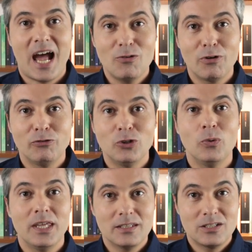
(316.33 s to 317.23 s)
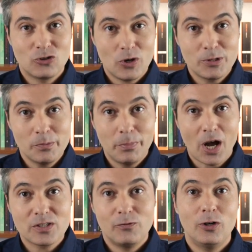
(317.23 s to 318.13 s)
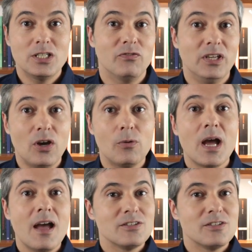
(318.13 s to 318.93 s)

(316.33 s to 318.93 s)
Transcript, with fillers: I review in the description box for each video,